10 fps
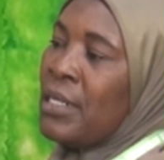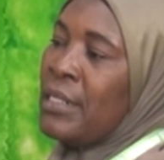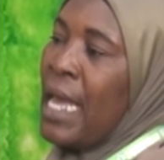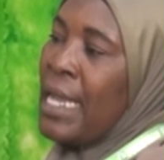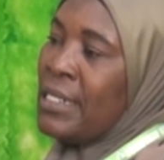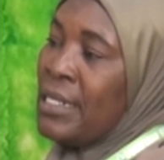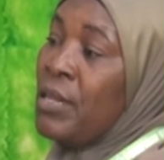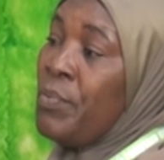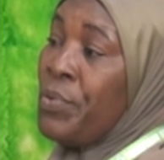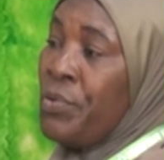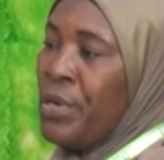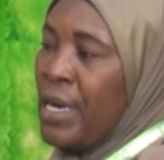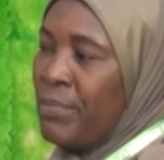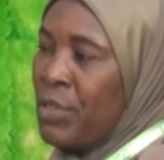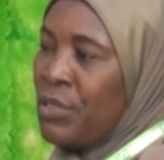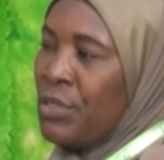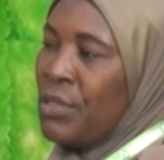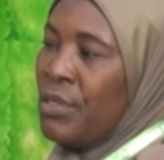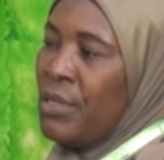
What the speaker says: 19 programs.